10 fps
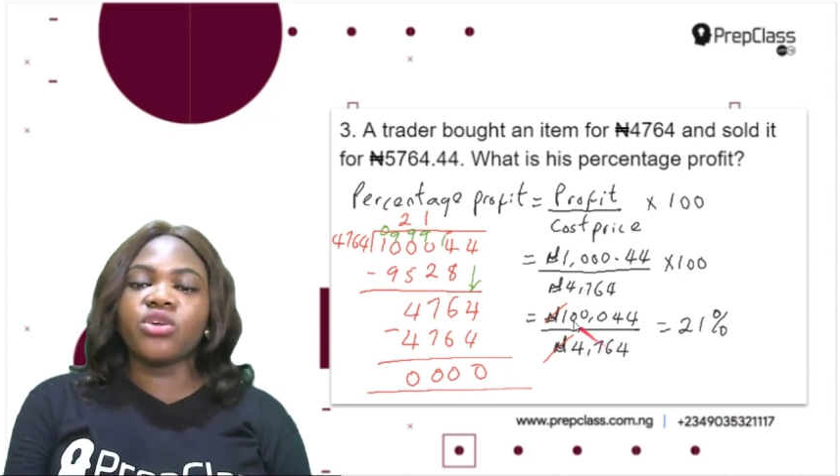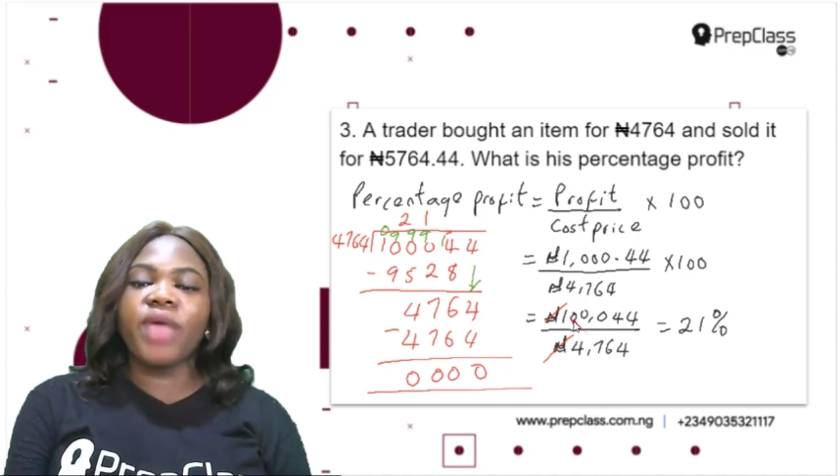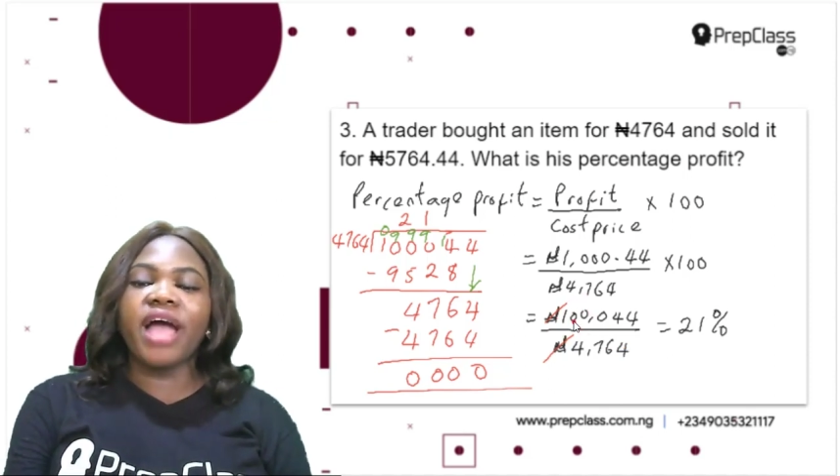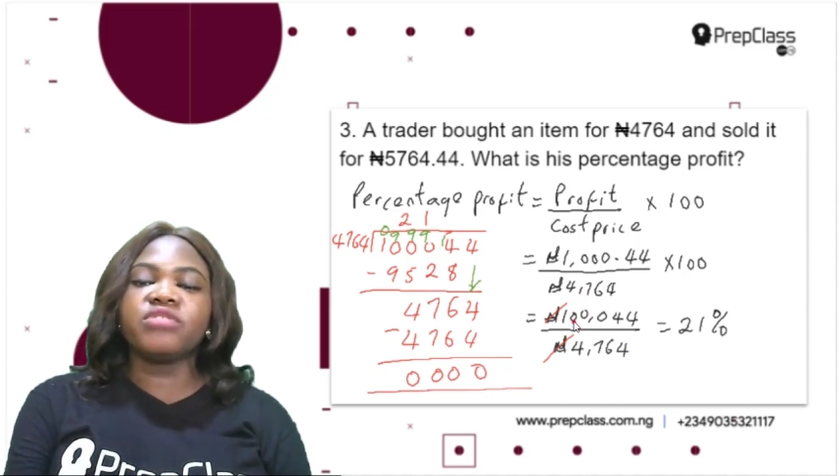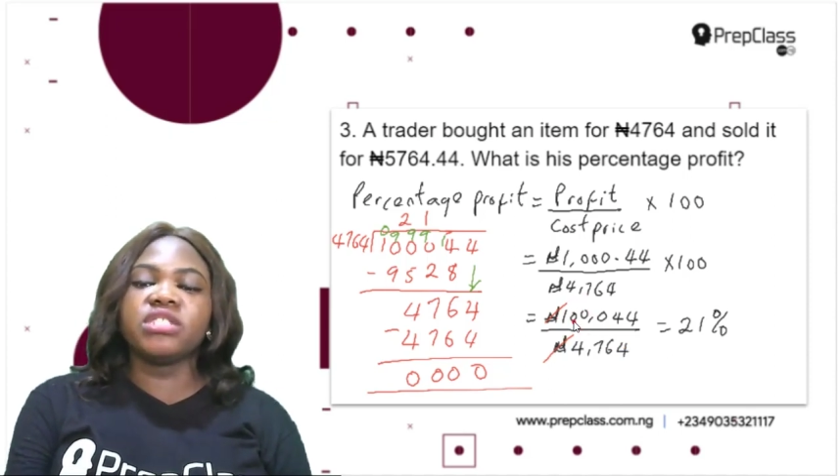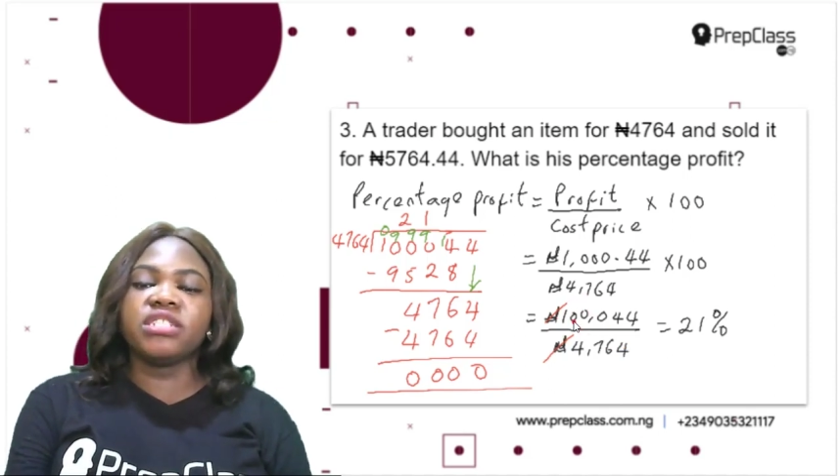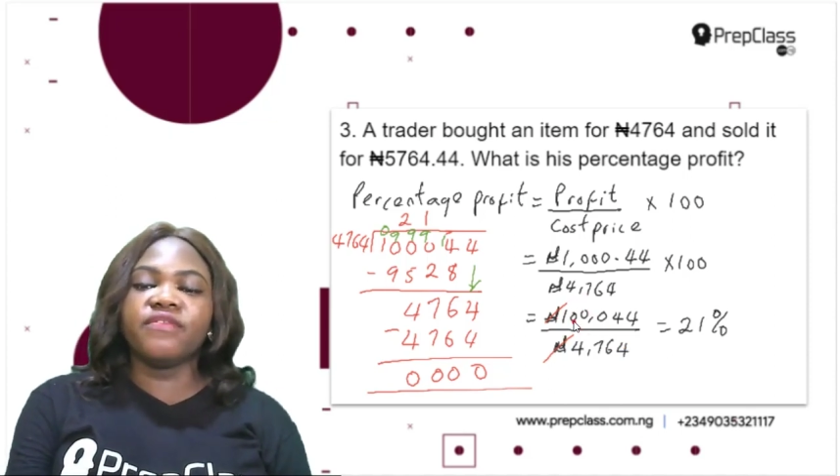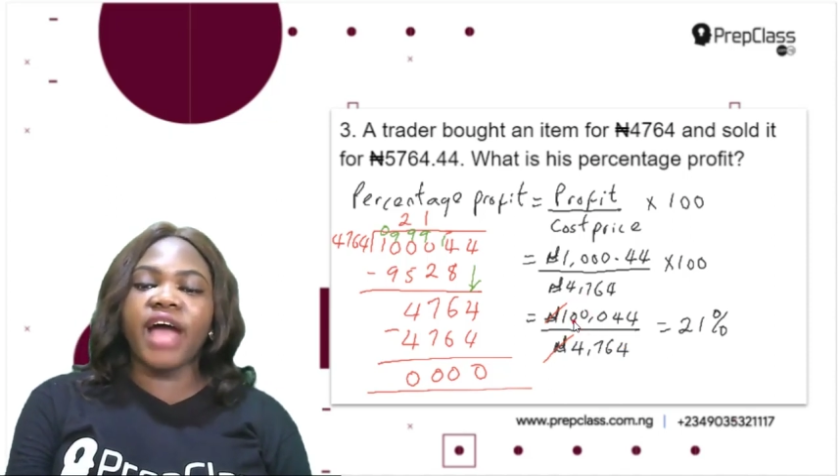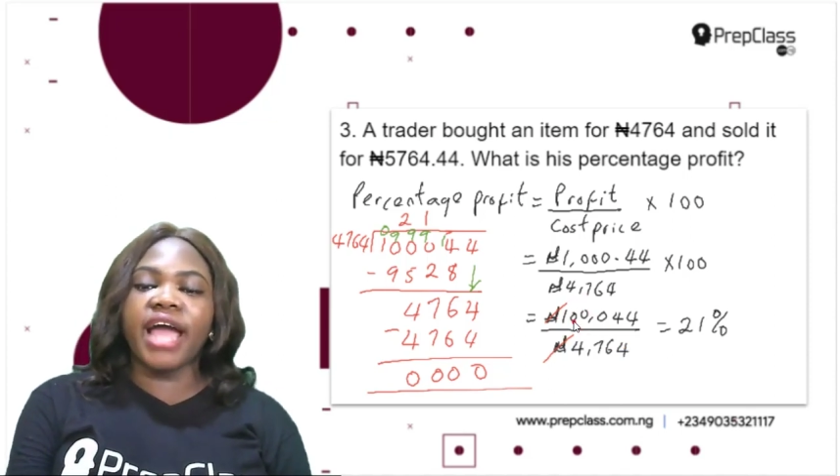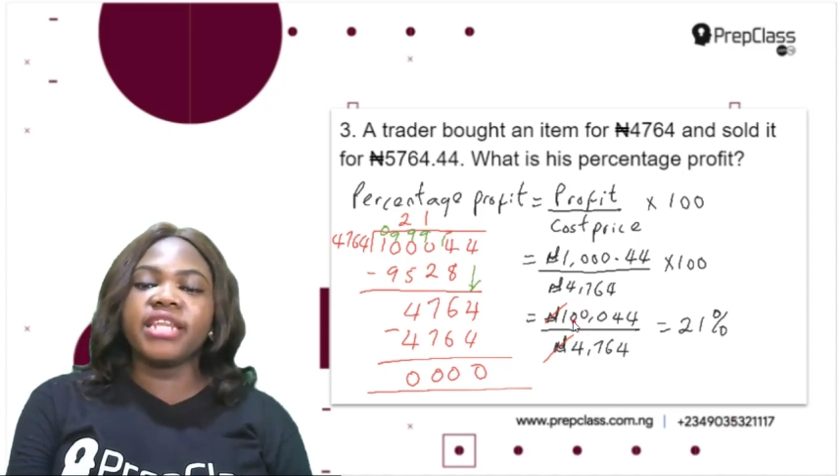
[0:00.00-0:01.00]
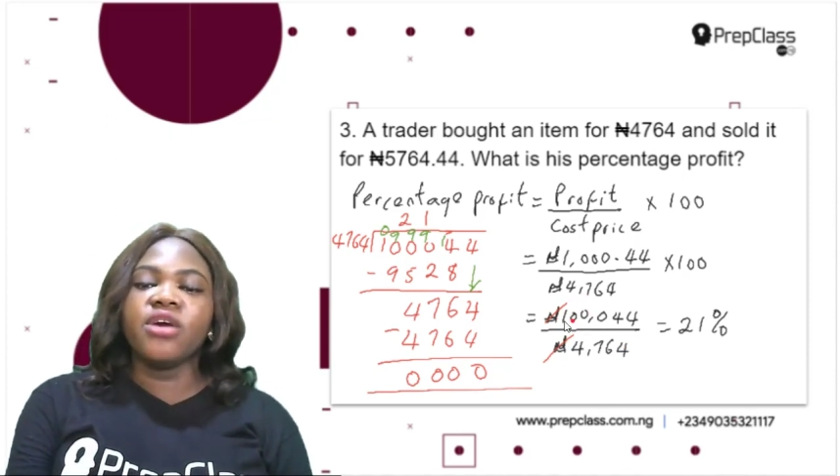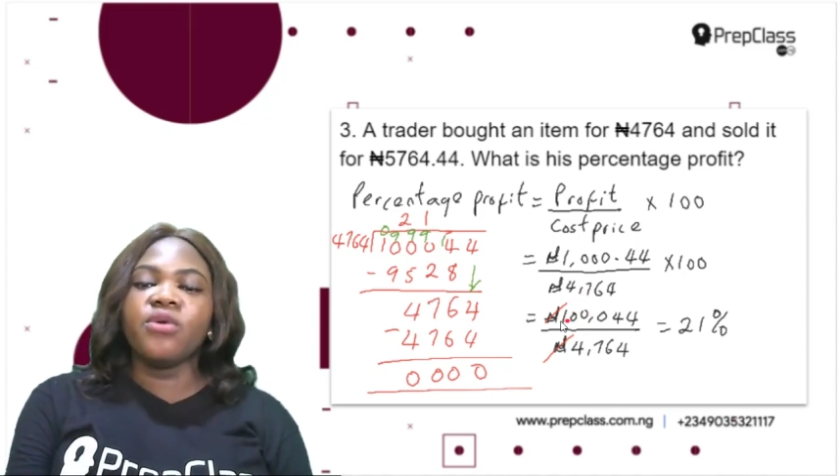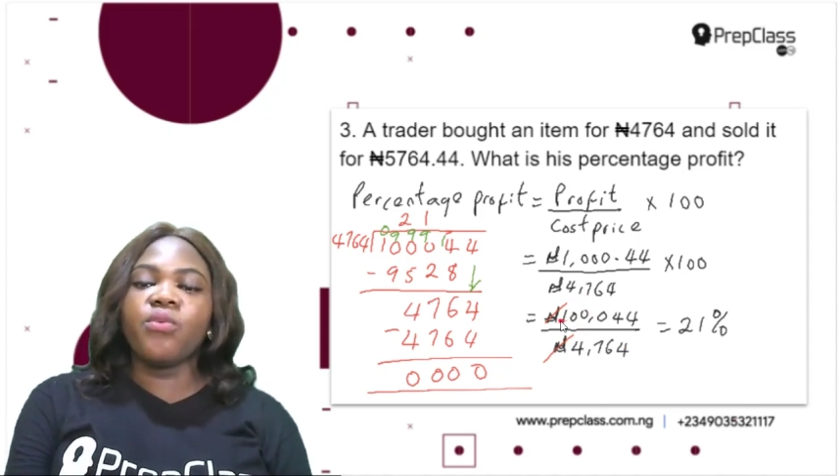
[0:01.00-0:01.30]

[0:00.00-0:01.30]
we have to divide